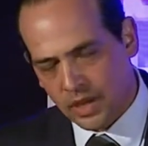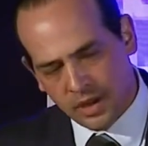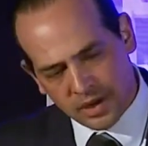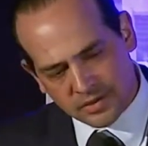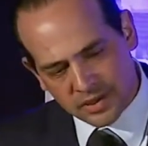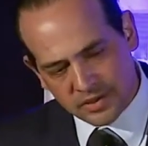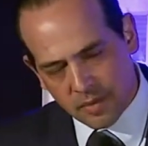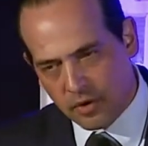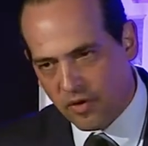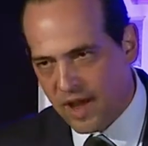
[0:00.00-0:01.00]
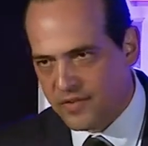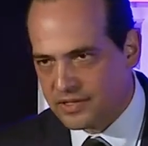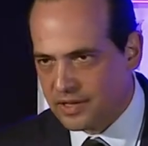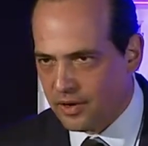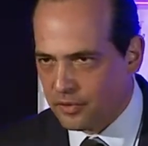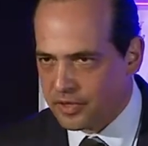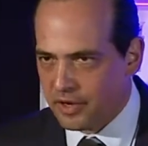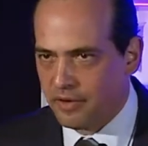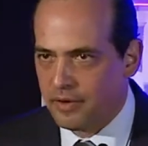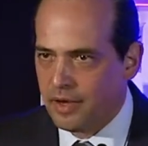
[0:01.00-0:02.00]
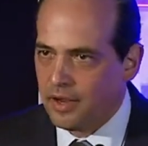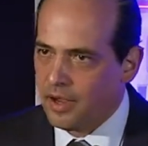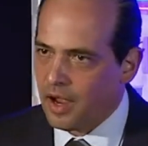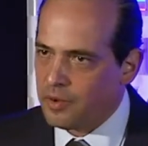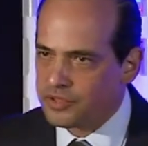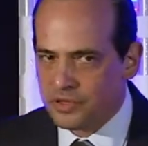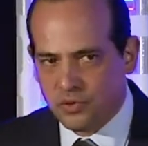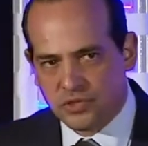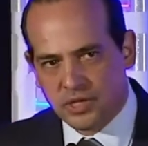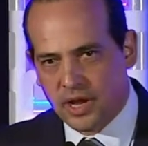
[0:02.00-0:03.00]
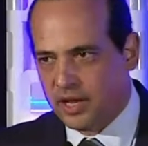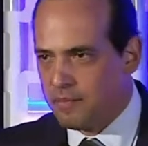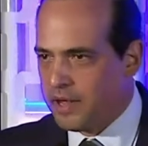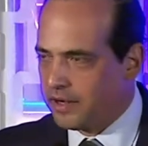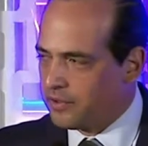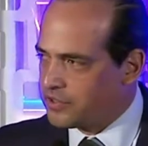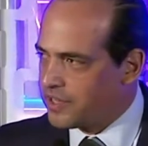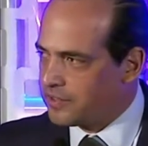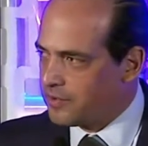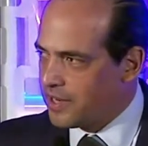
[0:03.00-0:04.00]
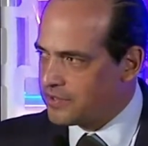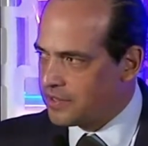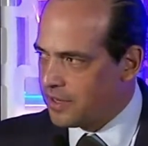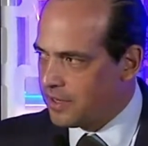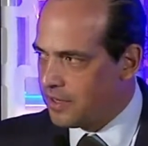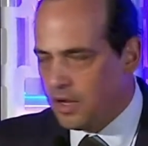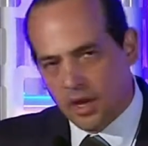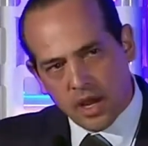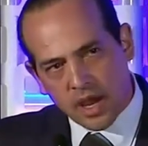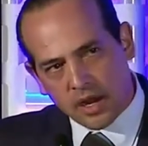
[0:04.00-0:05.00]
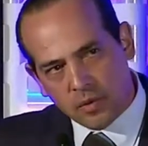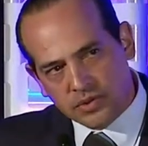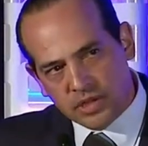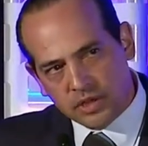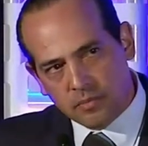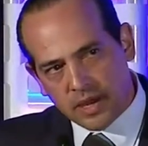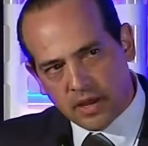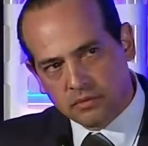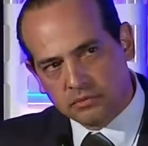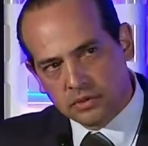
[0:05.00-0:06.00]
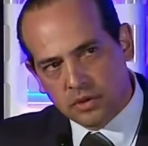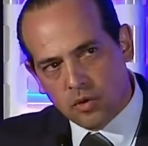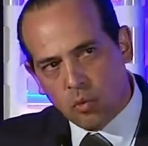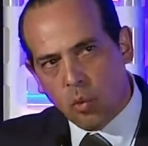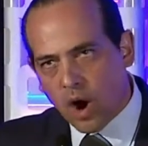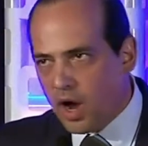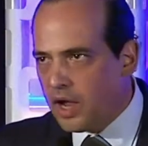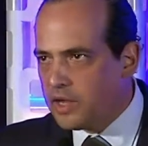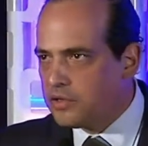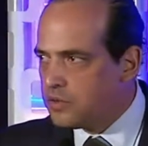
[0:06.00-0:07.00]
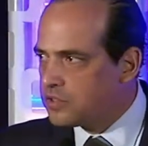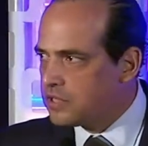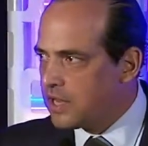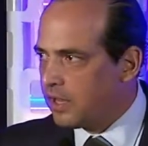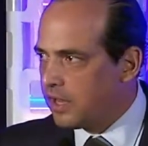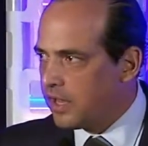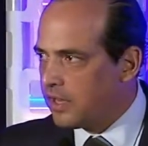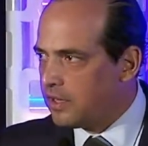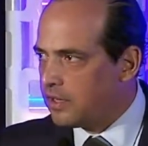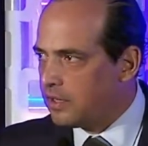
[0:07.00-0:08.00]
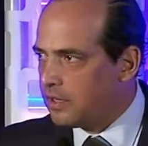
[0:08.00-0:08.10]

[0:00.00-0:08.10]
And I say demographics and healthcare. I was at UCLA Medical Center yesterday, and I was thinking about why UCLA